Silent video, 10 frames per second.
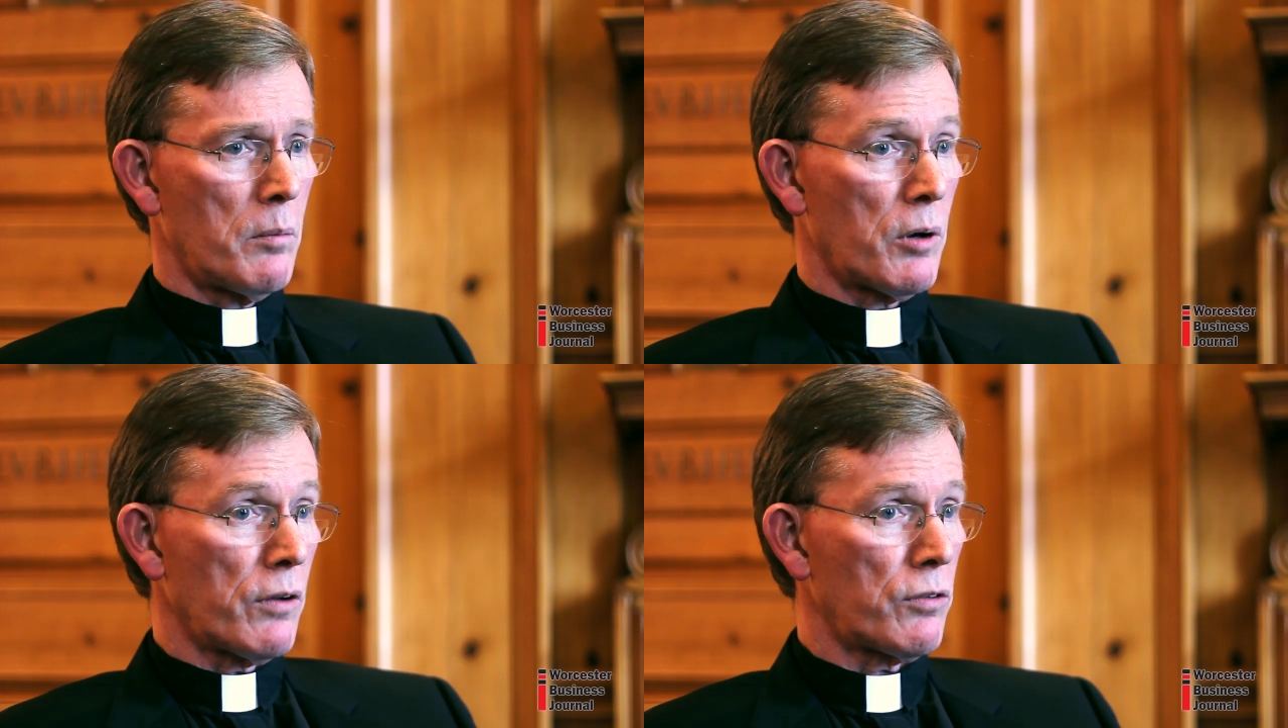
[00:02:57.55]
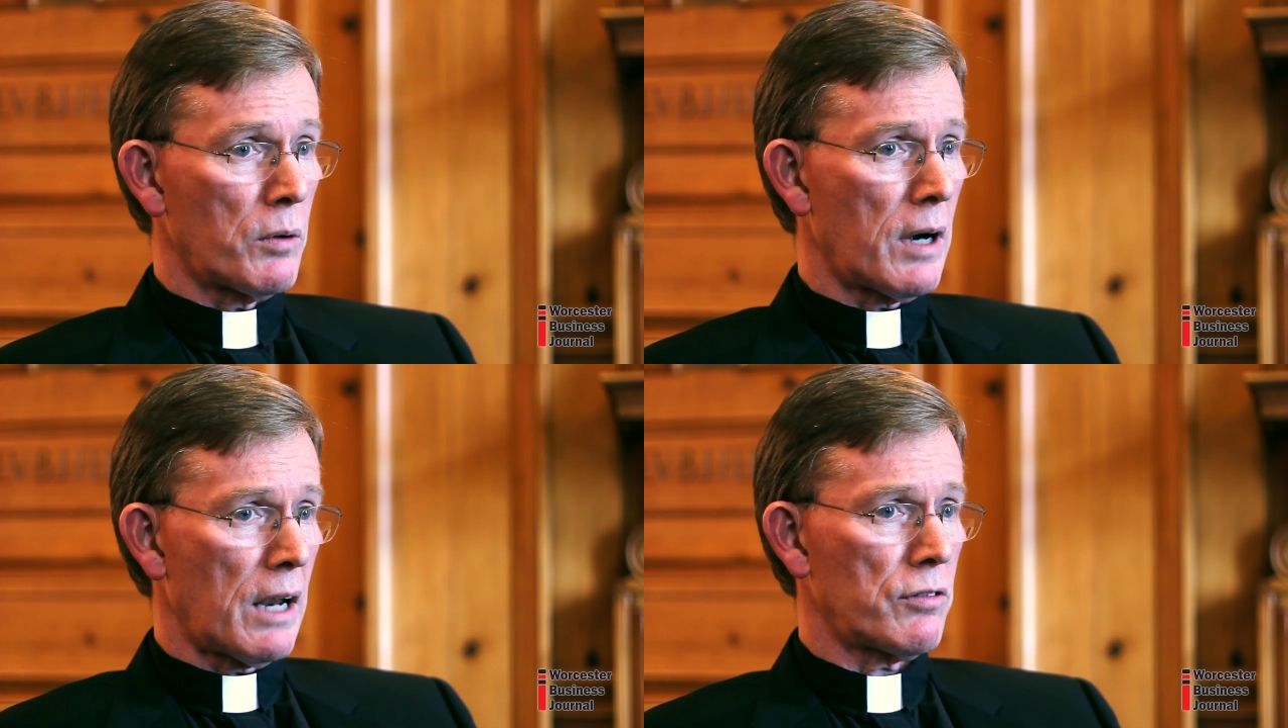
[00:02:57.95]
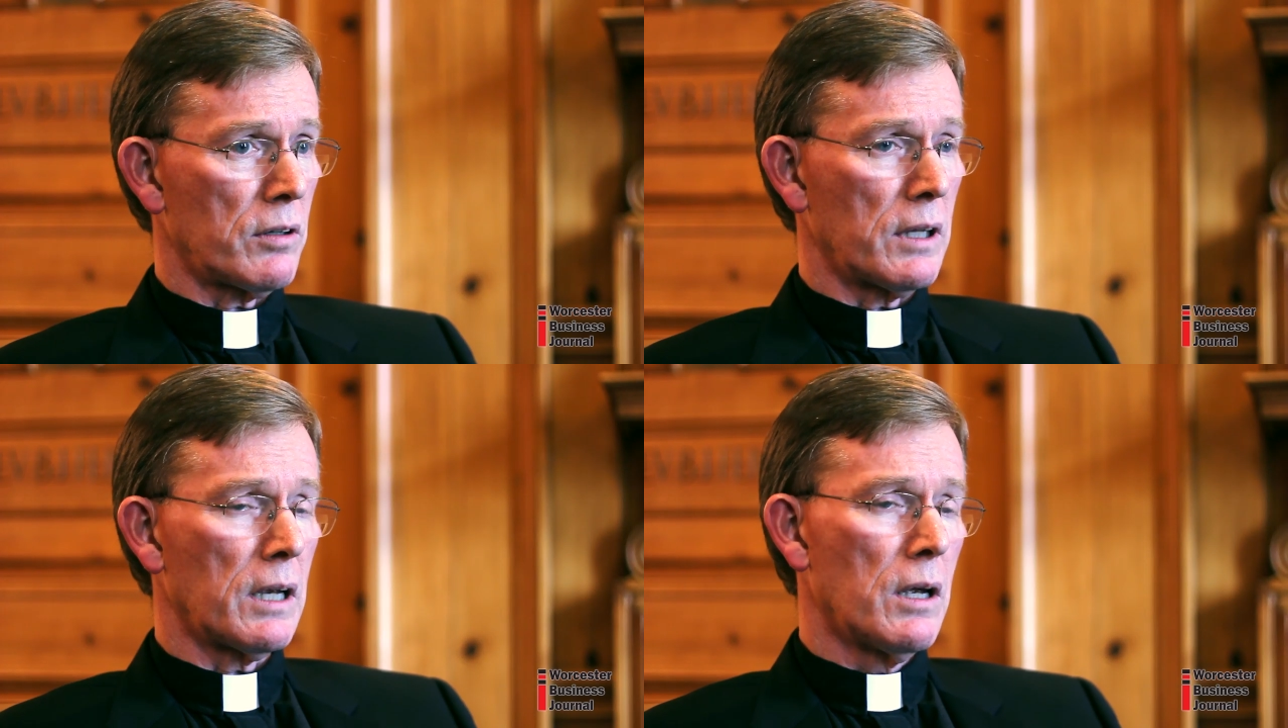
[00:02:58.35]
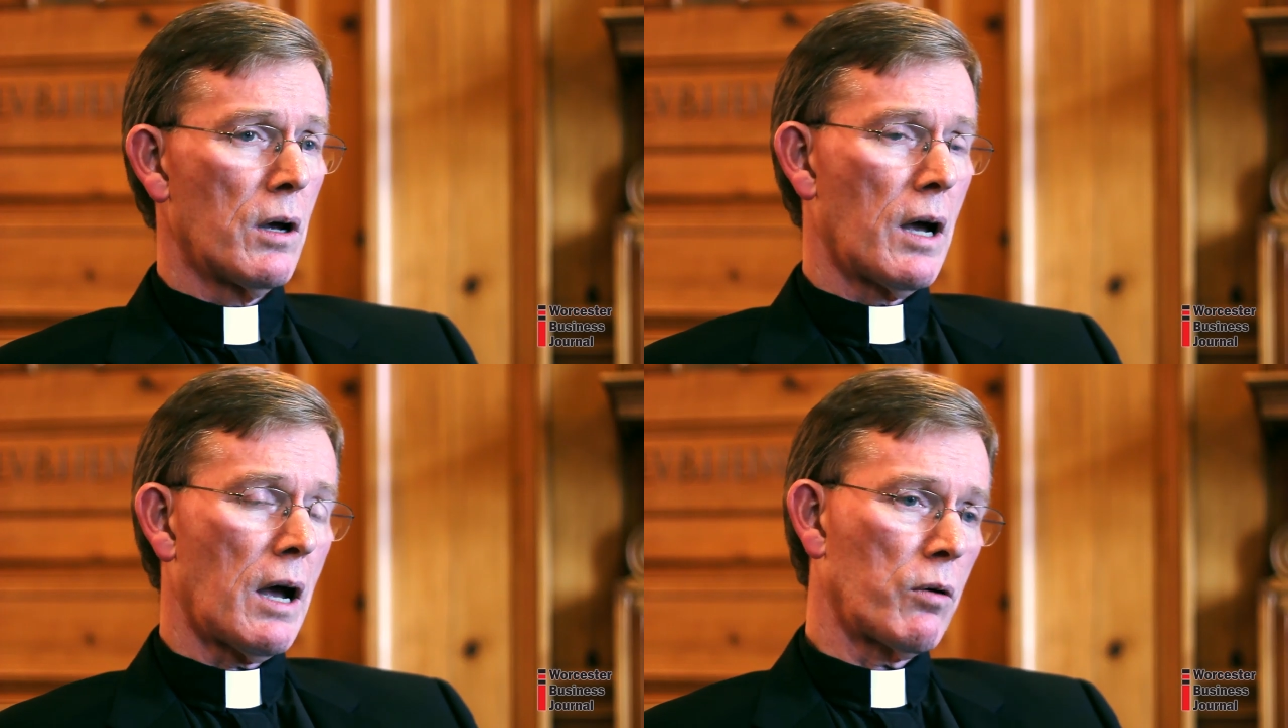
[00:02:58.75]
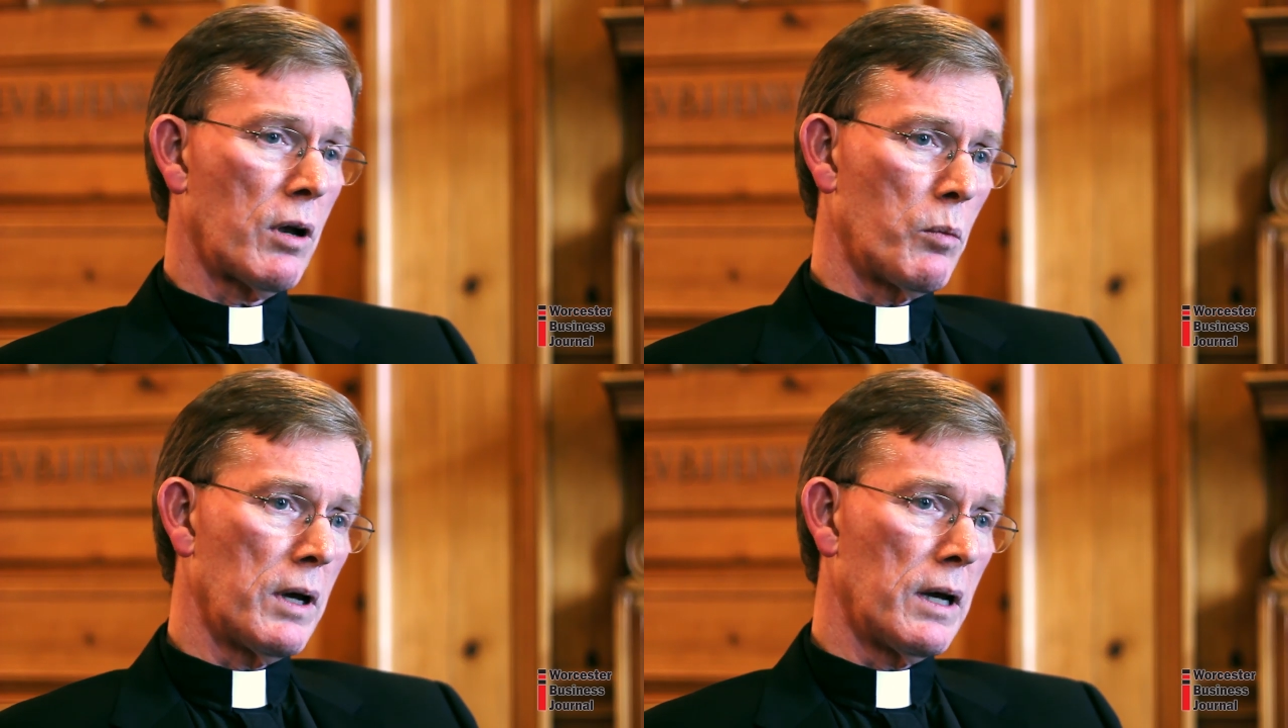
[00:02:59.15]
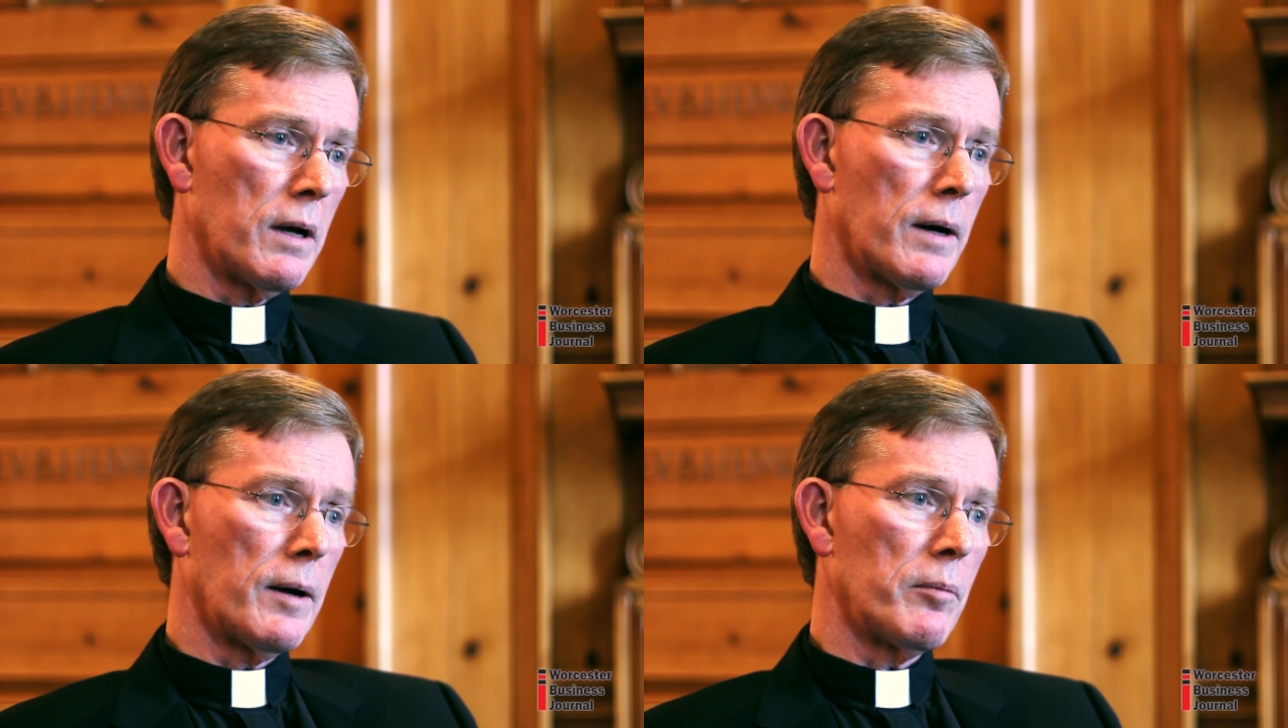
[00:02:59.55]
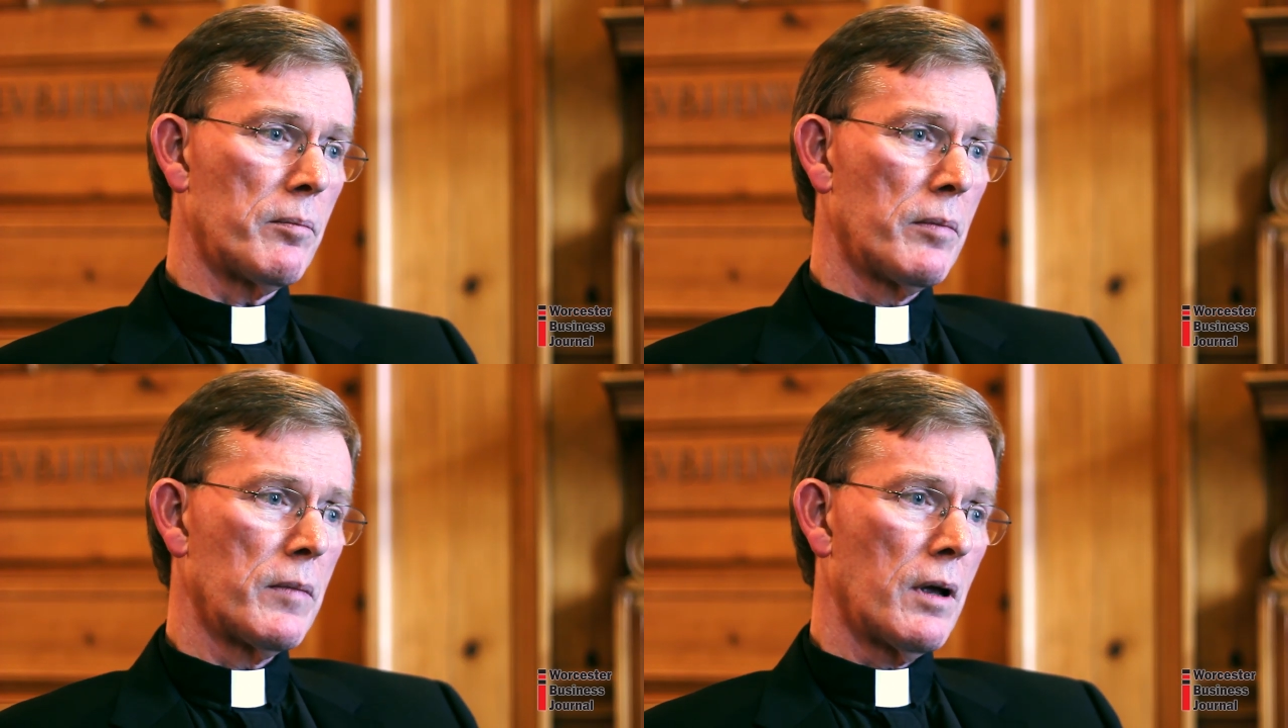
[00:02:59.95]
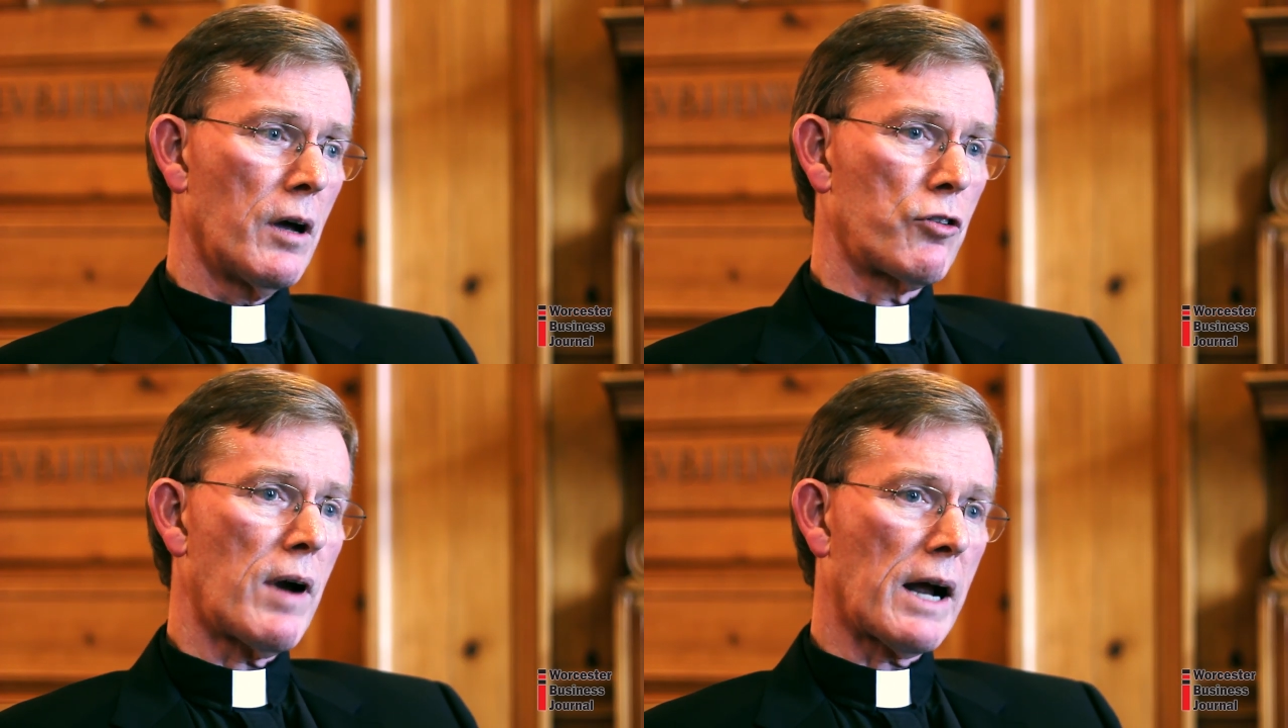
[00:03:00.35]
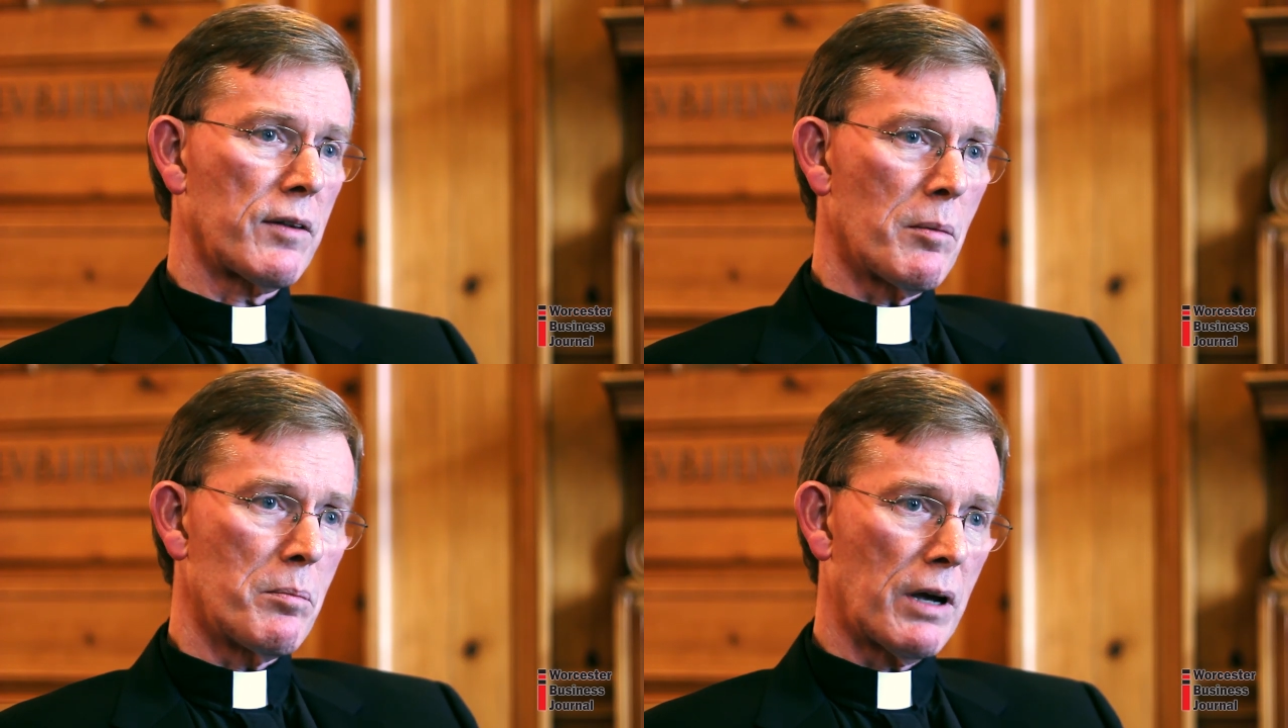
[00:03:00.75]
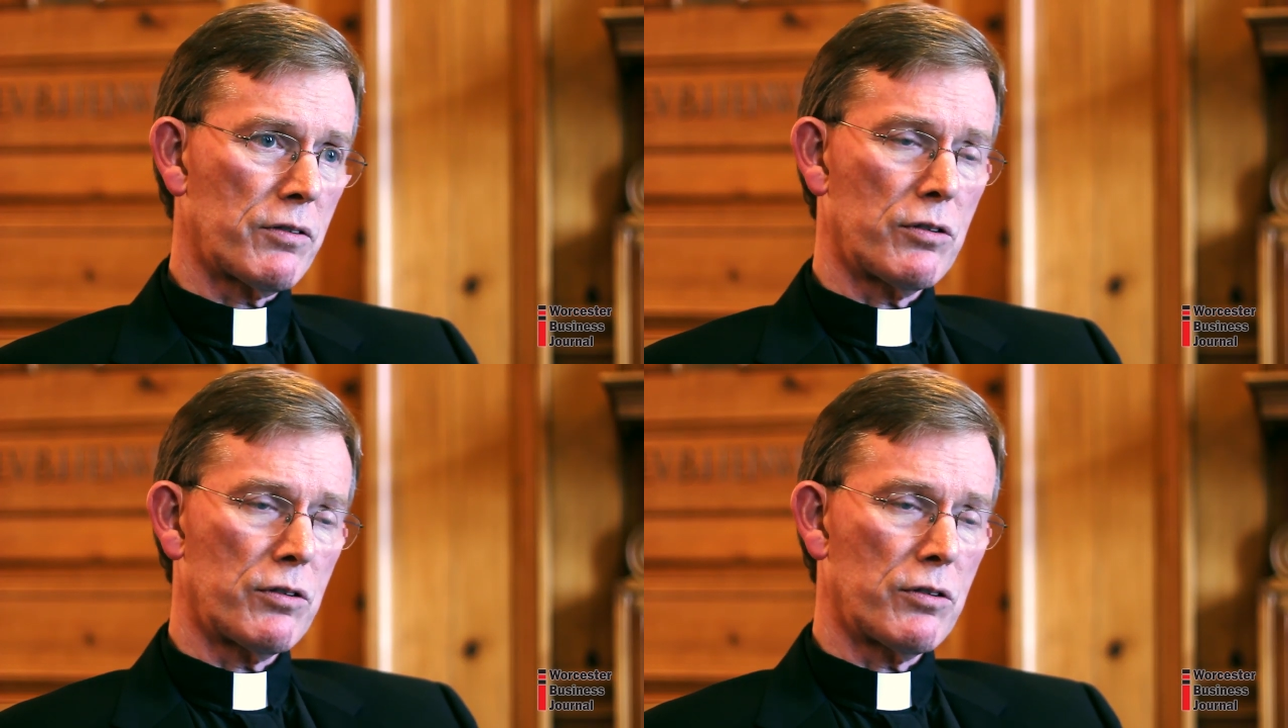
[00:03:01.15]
but also internationally. How can we um, attract the best